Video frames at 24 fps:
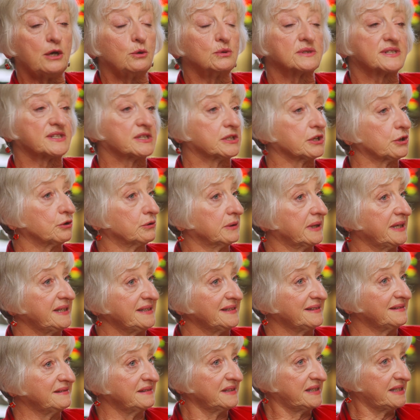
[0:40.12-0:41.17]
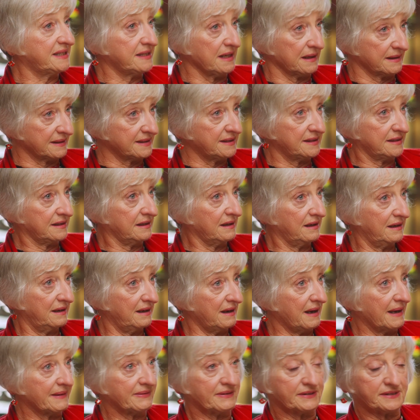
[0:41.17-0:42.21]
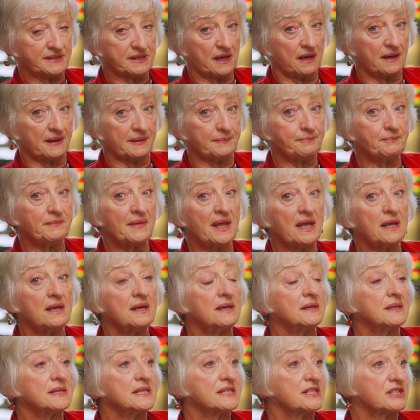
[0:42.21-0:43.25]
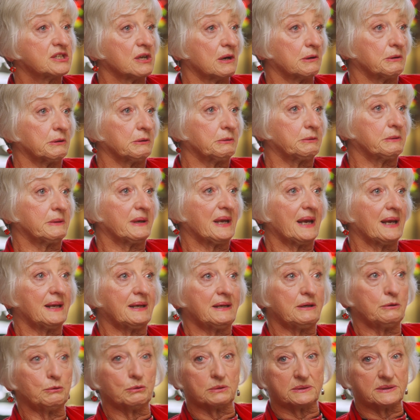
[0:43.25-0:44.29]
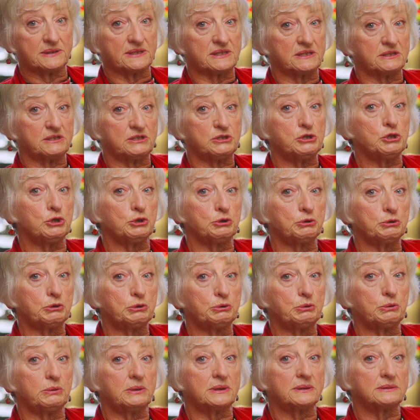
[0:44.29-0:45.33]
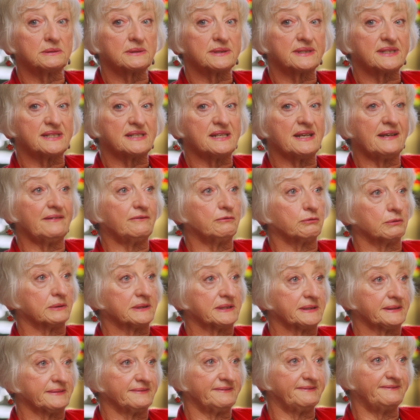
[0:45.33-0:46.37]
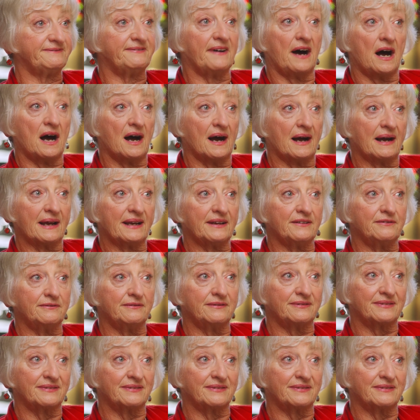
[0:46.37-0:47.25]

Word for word: He was 36 at the time. So Katie was two, Steve was five.